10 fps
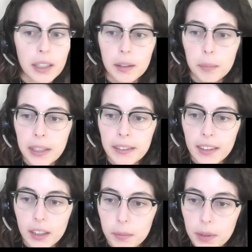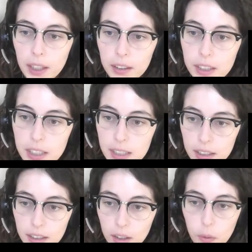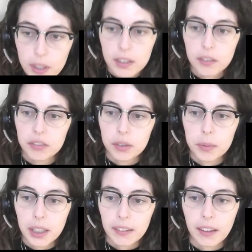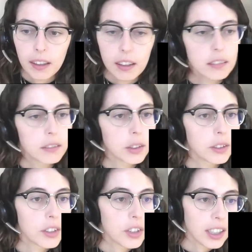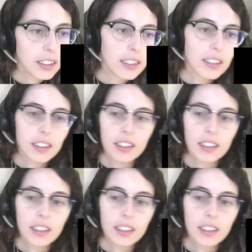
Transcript: In the meantime, there is a question from Katinka on the chat.